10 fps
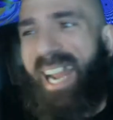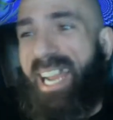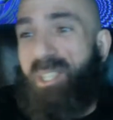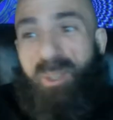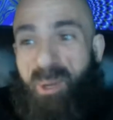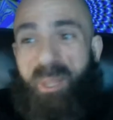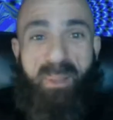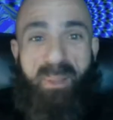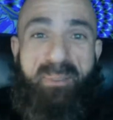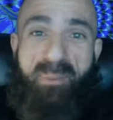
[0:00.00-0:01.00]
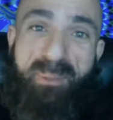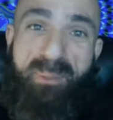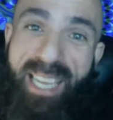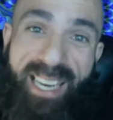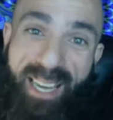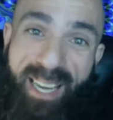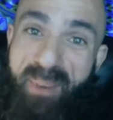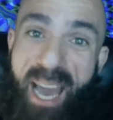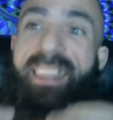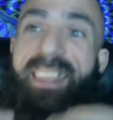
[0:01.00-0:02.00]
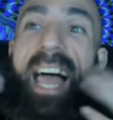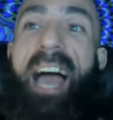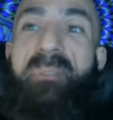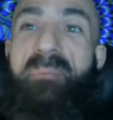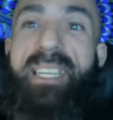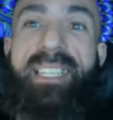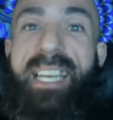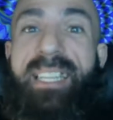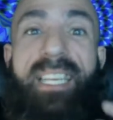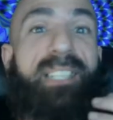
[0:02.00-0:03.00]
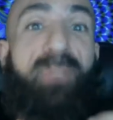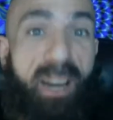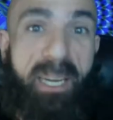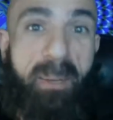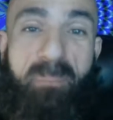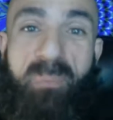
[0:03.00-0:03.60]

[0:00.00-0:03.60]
But I truly believe what I'm saying. I'm not laughing because I think it's funny.